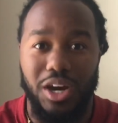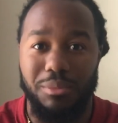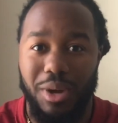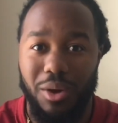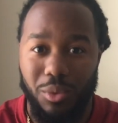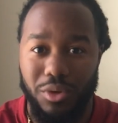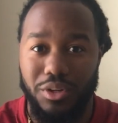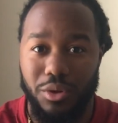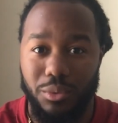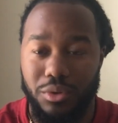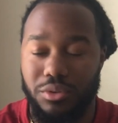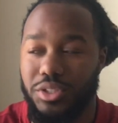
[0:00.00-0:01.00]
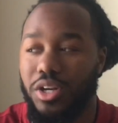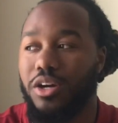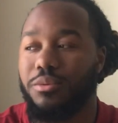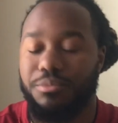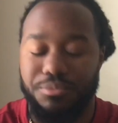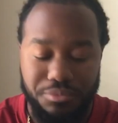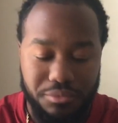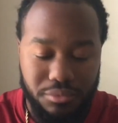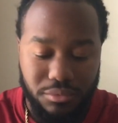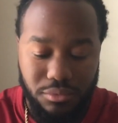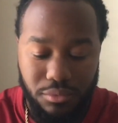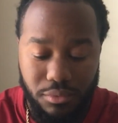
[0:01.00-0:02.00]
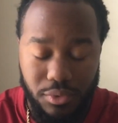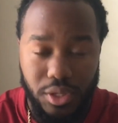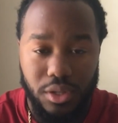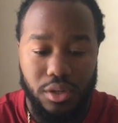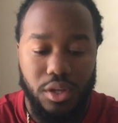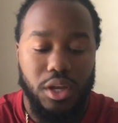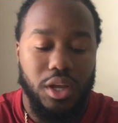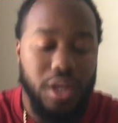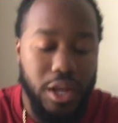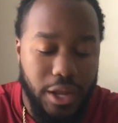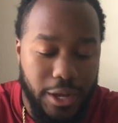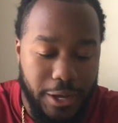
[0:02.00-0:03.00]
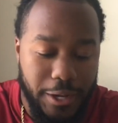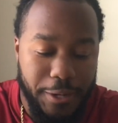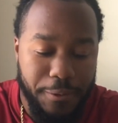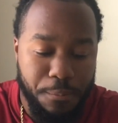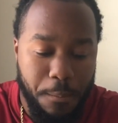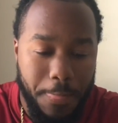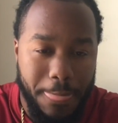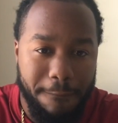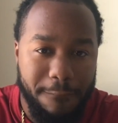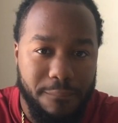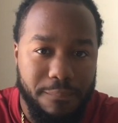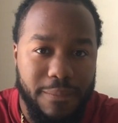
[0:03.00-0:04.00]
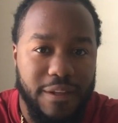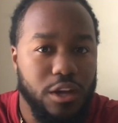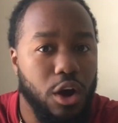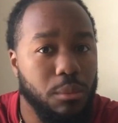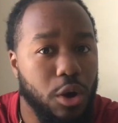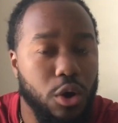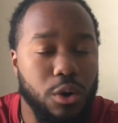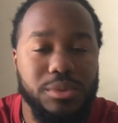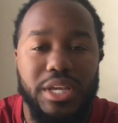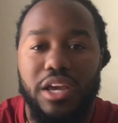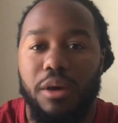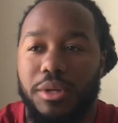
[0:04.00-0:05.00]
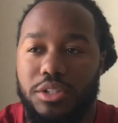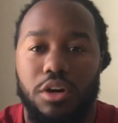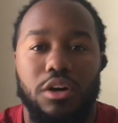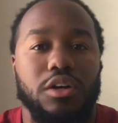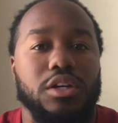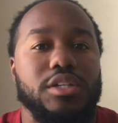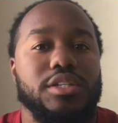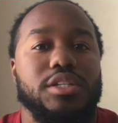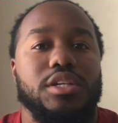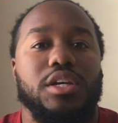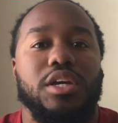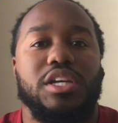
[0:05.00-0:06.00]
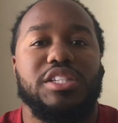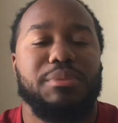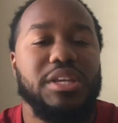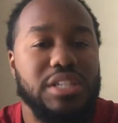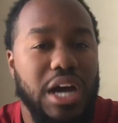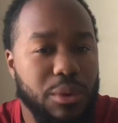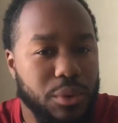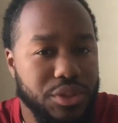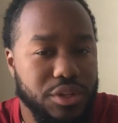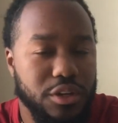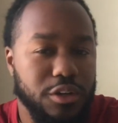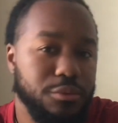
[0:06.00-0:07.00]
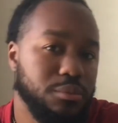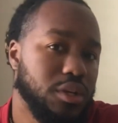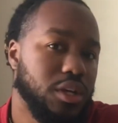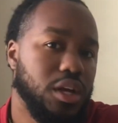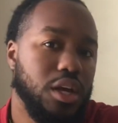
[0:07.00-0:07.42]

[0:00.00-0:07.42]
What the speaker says: And I come home, take out my dogs, spend time with them, and then I make food.